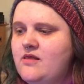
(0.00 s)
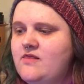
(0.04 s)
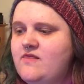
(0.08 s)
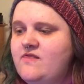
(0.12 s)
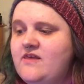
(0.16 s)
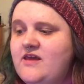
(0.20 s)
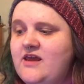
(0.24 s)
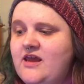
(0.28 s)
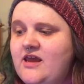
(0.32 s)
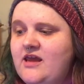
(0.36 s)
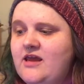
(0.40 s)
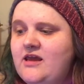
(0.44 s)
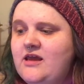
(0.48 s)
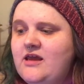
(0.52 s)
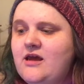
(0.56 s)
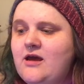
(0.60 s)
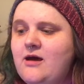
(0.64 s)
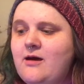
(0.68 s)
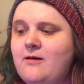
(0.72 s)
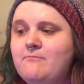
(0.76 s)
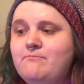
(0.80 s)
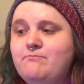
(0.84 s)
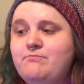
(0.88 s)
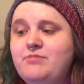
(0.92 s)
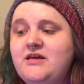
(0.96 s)
the
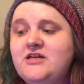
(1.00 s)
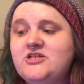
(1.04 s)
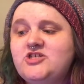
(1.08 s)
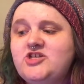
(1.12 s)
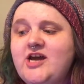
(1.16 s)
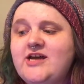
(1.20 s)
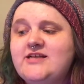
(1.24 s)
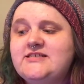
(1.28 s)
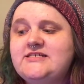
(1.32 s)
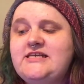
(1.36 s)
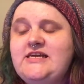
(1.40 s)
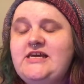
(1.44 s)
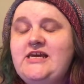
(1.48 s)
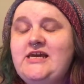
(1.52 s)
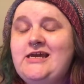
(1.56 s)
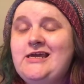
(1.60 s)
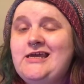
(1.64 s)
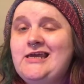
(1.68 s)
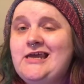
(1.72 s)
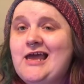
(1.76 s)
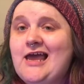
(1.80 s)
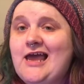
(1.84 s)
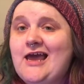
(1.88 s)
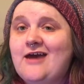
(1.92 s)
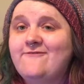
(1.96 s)
BJD